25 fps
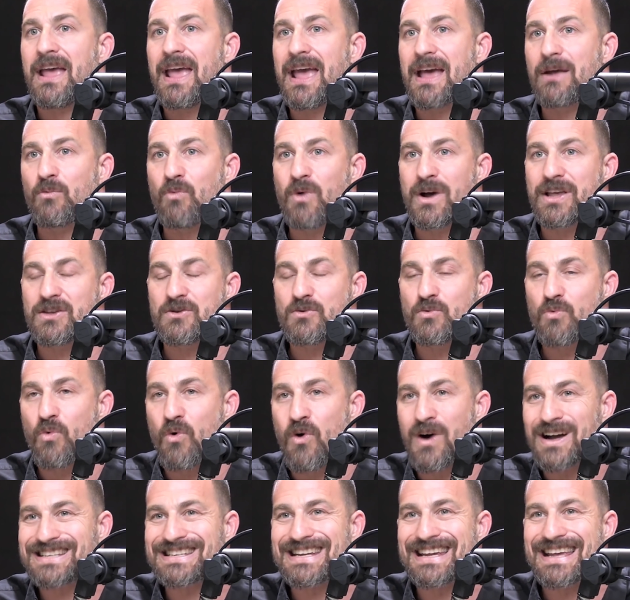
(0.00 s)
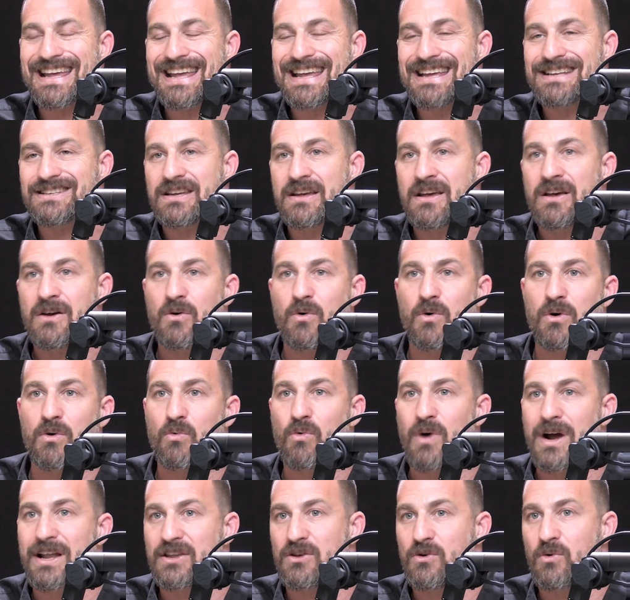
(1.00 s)
And what you want to eat or
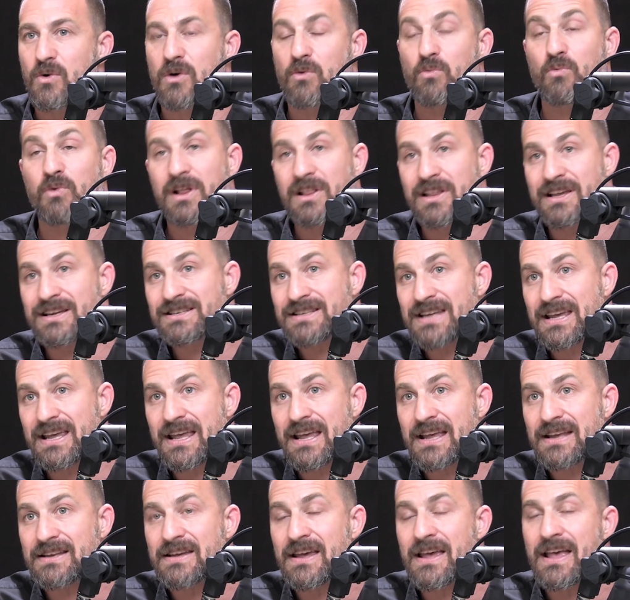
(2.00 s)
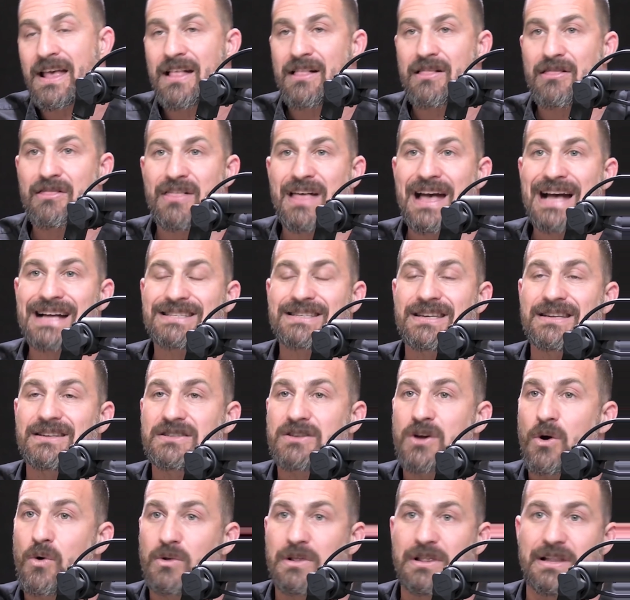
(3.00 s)
what you are willing to eat, that's a
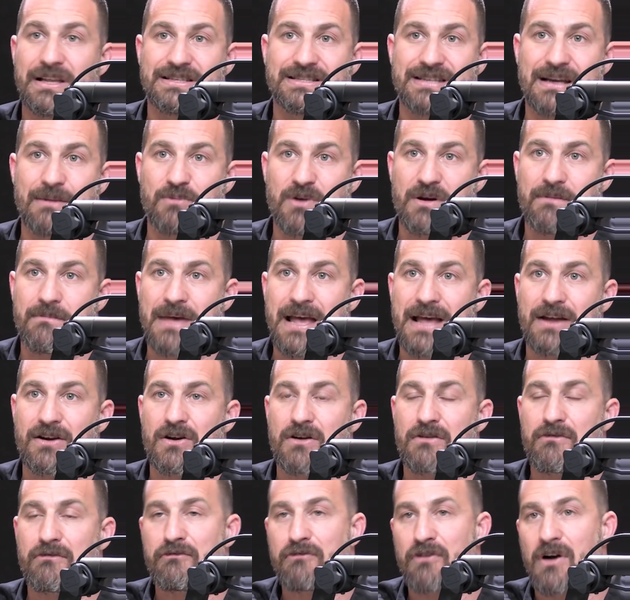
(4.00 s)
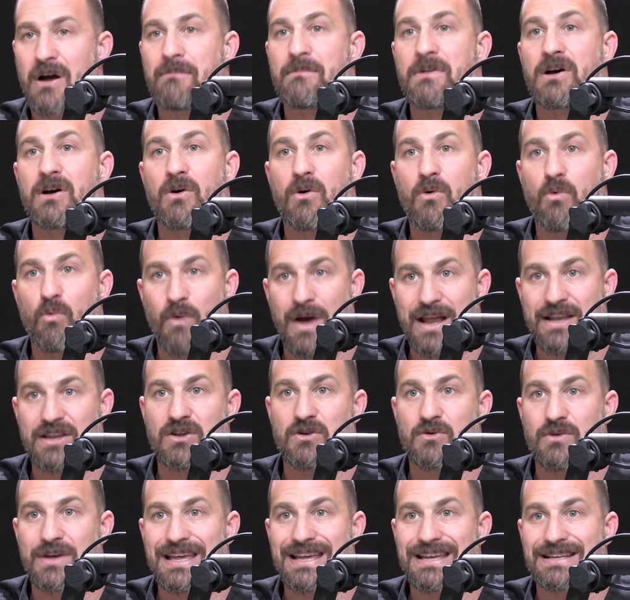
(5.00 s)
totally separate manner from when
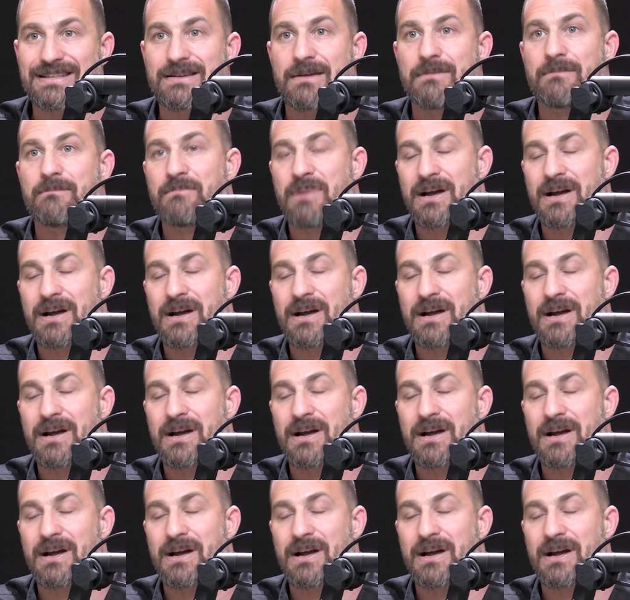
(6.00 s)
you eat.